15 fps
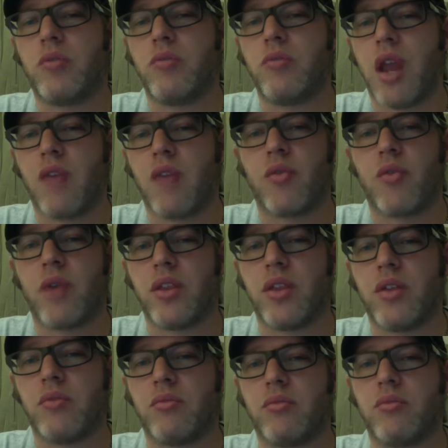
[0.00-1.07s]
never read
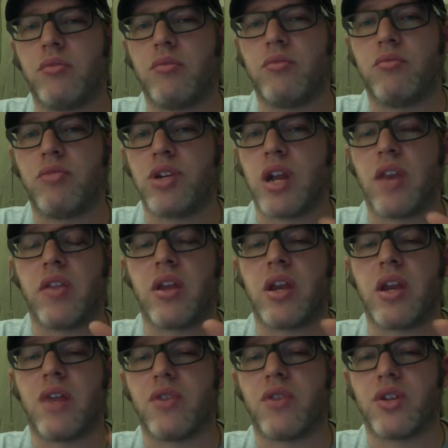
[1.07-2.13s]
them, pretending they
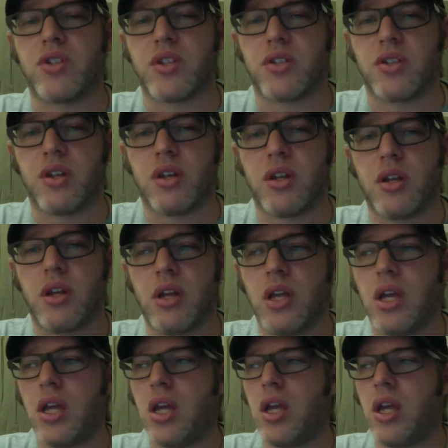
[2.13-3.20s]
never existed.
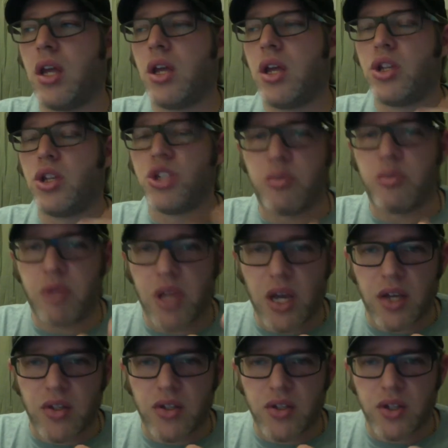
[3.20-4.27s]

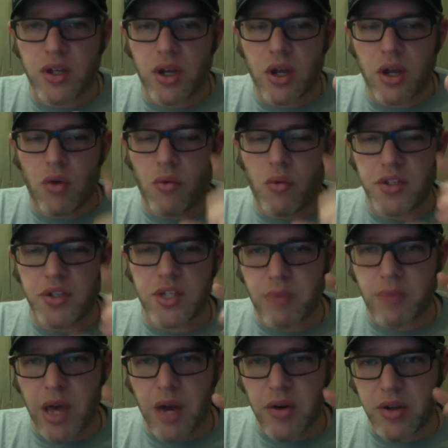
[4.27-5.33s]
GPS. Once the
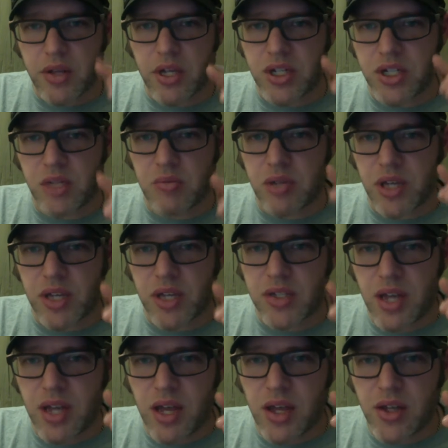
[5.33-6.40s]
battery in that GPS
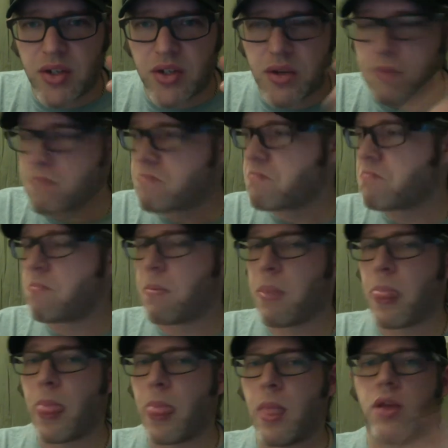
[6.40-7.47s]
dies,
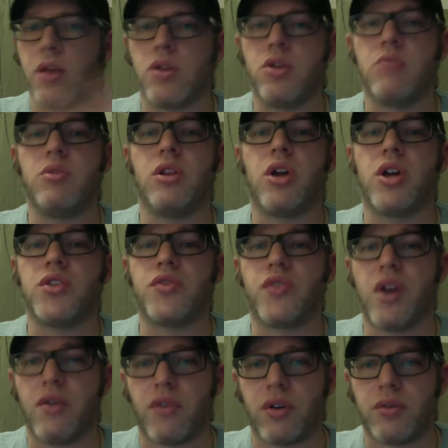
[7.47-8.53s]
you're going to be lost
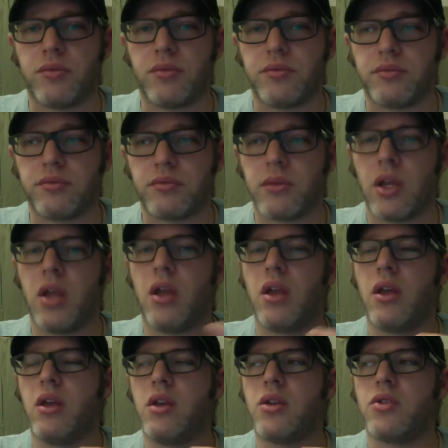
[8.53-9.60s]
forever.
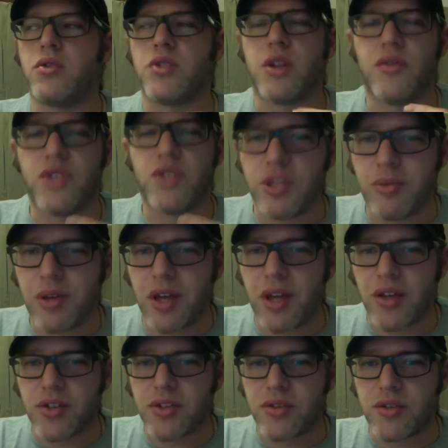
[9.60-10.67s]
So instead of a
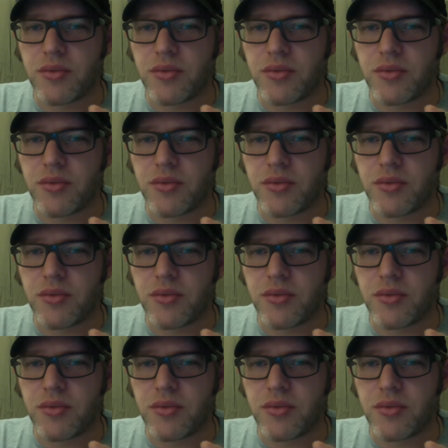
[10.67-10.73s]
GPS,